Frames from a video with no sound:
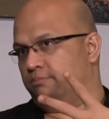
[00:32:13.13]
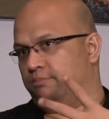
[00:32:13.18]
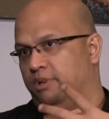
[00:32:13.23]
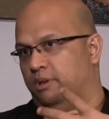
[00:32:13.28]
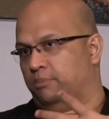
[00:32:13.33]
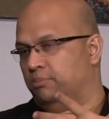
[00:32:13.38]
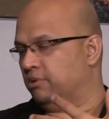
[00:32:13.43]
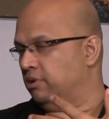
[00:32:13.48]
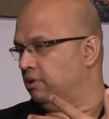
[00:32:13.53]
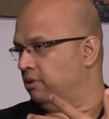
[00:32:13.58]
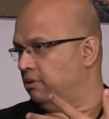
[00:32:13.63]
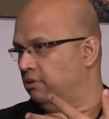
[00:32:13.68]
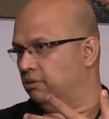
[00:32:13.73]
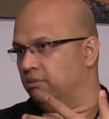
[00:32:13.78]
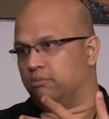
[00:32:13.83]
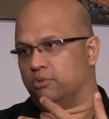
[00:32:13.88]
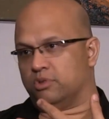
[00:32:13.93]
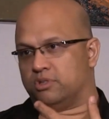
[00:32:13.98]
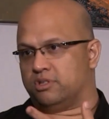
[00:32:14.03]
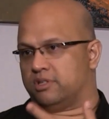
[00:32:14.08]

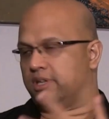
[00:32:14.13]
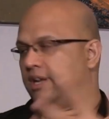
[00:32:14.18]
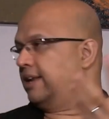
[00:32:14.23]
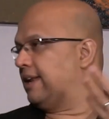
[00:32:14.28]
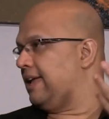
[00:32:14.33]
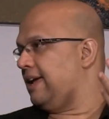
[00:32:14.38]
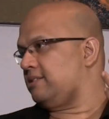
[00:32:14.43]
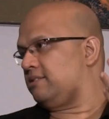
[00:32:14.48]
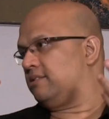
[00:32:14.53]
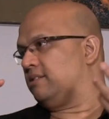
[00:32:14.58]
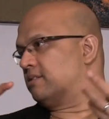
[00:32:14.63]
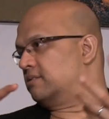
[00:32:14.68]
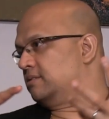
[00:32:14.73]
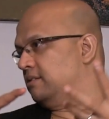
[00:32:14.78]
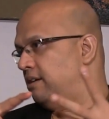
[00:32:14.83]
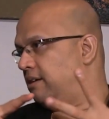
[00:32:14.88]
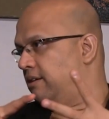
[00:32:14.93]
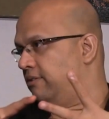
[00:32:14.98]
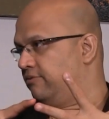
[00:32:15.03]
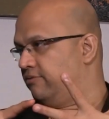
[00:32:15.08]
people would say nasty
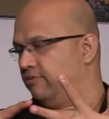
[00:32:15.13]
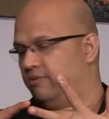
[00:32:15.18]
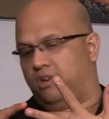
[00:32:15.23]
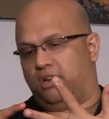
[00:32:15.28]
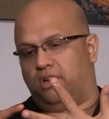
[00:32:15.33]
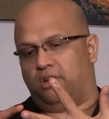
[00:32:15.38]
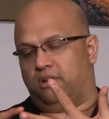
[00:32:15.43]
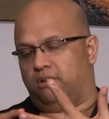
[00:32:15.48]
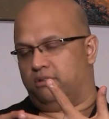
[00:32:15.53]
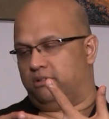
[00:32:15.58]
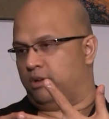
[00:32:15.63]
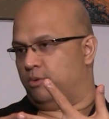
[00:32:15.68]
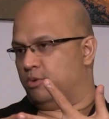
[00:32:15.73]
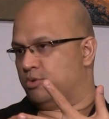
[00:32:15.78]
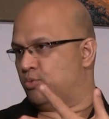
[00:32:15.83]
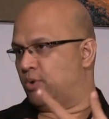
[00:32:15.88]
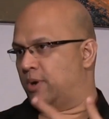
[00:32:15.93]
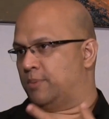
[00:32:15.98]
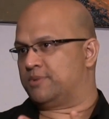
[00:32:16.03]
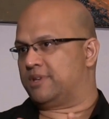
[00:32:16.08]
stuff. There
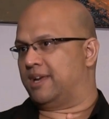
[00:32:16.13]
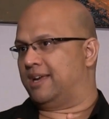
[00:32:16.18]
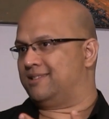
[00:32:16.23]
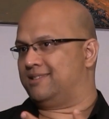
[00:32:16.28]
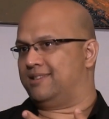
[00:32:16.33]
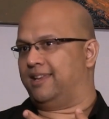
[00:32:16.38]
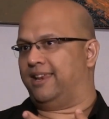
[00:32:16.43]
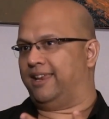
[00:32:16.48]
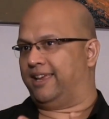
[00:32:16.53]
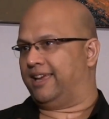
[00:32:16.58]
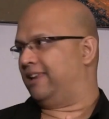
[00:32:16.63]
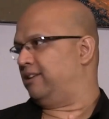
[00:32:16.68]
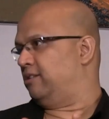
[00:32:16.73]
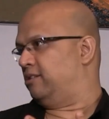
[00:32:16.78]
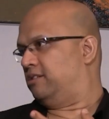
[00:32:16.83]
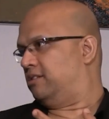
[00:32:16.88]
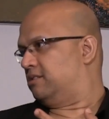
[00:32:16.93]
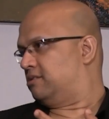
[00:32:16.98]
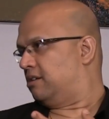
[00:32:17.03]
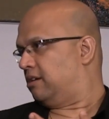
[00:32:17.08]
was websites
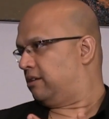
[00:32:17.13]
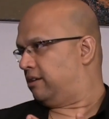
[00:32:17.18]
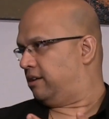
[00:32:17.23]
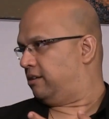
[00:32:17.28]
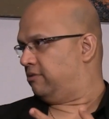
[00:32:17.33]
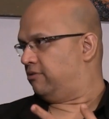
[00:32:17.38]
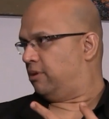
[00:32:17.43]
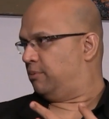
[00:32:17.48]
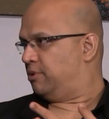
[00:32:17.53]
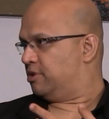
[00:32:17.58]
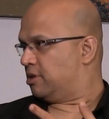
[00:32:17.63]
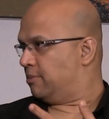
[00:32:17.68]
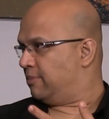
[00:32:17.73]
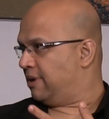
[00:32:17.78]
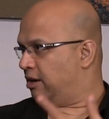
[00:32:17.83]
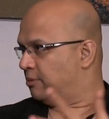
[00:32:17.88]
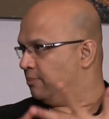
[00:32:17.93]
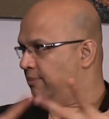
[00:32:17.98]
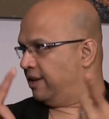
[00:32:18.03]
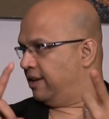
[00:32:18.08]
dedicated to just talking rubbish
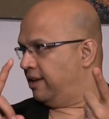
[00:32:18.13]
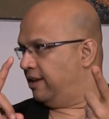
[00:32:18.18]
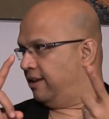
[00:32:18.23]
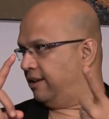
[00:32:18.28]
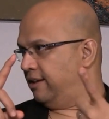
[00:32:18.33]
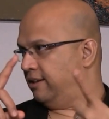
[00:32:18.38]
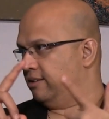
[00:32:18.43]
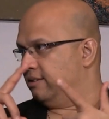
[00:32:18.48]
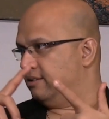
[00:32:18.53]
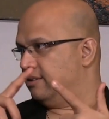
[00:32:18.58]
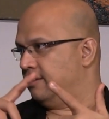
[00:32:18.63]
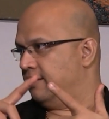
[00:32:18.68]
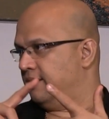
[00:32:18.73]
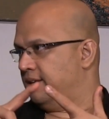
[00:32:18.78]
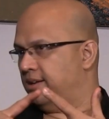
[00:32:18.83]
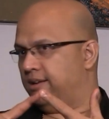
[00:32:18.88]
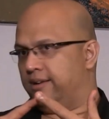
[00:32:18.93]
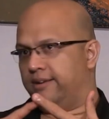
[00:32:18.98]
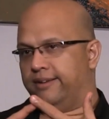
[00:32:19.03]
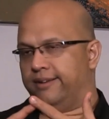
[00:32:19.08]
about me, and
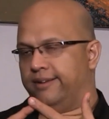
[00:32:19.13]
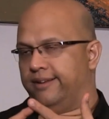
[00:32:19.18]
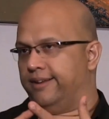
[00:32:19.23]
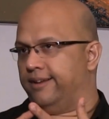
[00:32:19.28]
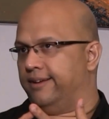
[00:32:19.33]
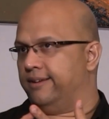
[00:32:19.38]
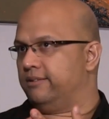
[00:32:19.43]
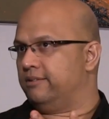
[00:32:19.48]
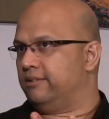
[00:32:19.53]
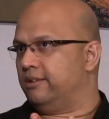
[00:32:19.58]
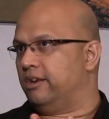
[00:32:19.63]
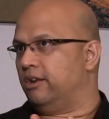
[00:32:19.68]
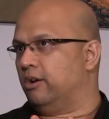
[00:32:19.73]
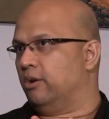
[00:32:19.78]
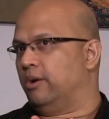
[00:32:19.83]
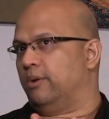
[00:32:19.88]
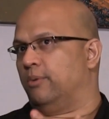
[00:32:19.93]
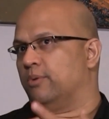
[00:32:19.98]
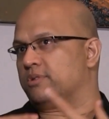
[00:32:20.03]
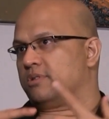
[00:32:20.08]
you
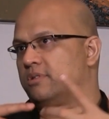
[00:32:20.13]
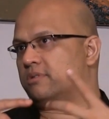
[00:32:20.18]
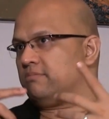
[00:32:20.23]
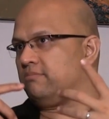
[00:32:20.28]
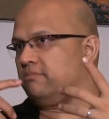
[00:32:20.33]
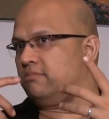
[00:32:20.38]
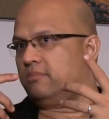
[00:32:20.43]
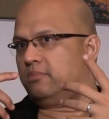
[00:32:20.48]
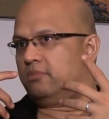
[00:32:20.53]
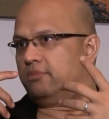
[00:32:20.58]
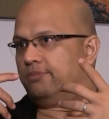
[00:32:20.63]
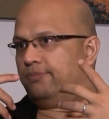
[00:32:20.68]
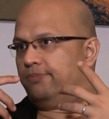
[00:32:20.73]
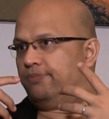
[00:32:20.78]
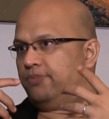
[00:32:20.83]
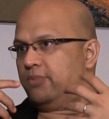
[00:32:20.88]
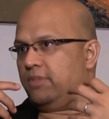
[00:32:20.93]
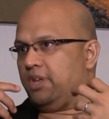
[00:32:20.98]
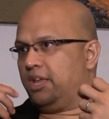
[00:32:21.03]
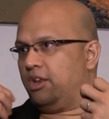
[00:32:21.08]
know,
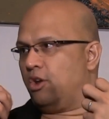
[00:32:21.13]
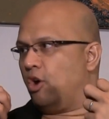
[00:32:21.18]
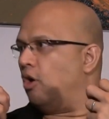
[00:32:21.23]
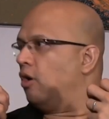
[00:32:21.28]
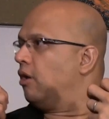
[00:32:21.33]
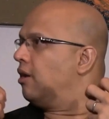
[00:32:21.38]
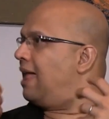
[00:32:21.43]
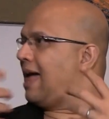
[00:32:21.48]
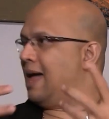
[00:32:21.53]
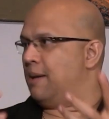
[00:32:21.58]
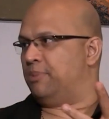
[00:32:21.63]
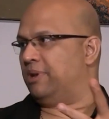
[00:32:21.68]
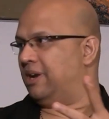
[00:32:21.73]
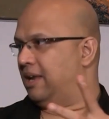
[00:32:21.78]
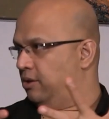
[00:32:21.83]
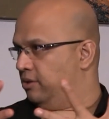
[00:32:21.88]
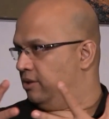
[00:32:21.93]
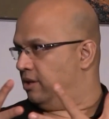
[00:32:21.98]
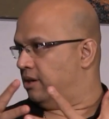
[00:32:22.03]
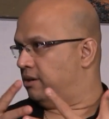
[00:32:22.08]
it all
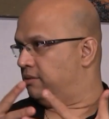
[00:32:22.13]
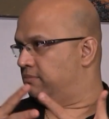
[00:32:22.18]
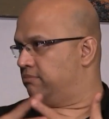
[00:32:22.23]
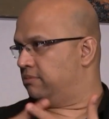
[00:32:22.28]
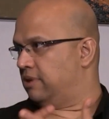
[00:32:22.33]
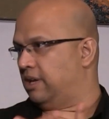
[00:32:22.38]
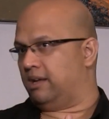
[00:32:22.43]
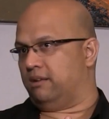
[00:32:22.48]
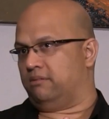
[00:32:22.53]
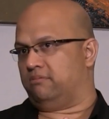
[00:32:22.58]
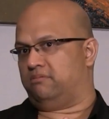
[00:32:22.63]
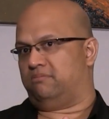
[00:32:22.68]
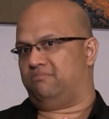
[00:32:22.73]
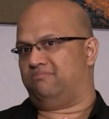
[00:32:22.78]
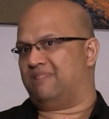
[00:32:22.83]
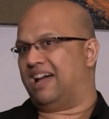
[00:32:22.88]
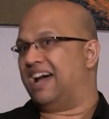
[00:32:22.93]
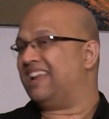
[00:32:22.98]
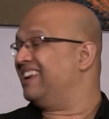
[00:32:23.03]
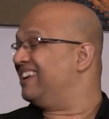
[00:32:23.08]
happened out there, and
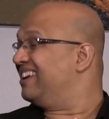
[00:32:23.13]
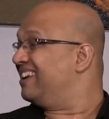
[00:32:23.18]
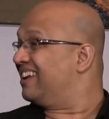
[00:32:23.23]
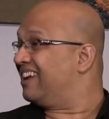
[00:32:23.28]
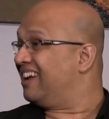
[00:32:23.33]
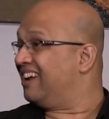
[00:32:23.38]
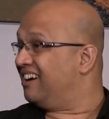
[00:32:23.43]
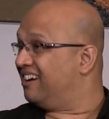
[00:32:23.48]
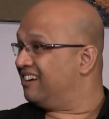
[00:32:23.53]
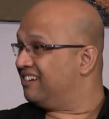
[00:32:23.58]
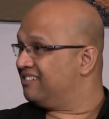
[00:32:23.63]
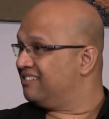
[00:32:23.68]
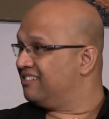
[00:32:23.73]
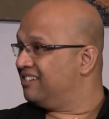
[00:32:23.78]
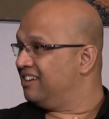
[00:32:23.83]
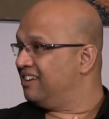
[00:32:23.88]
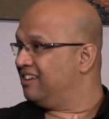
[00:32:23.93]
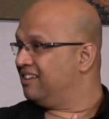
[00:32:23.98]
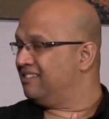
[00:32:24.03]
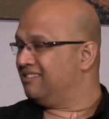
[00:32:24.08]
I didn't care.
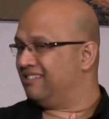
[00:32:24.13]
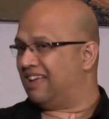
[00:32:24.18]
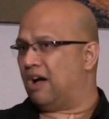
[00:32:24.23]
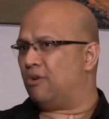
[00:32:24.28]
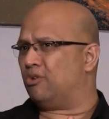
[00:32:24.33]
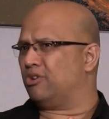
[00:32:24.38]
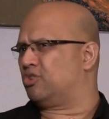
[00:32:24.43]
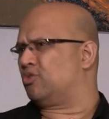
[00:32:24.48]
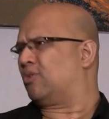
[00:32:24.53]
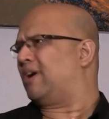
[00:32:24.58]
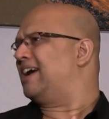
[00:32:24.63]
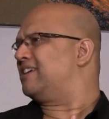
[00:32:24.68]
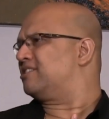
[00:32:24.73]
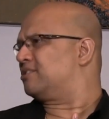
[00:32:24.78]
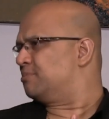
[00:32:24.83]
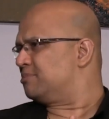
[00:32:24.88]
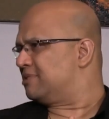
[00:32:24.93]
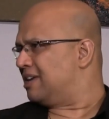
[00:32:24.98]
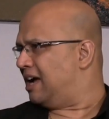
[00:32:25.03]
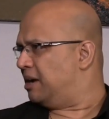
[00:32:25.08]
I would cry
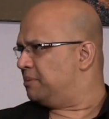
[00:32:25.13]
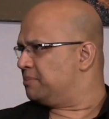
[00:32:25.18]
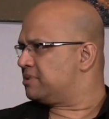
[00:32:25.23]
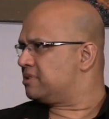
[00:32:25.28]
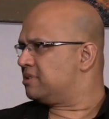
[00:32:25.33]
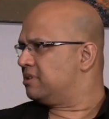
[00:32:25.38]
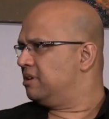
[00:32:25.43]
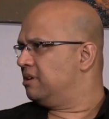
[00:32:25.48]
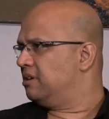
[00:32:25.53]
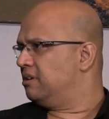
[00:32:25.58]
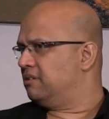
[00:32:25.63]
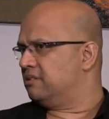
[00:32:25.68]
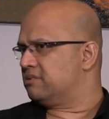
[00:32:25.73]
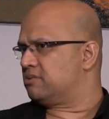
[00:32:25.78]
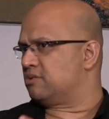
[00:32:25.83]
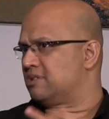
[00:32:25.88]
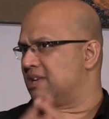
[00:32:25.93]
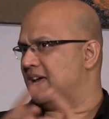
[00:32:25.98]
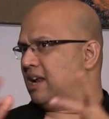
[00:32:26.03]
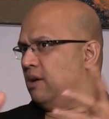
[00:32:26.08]
sometimes.
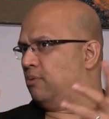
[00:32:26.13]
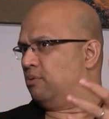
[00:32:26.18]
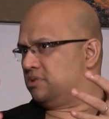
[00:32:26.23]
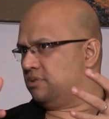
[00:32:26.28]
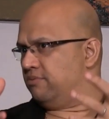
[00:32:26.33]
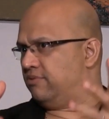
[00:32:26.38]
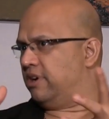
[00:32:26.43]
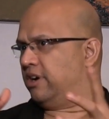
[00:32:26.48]
Susanna was a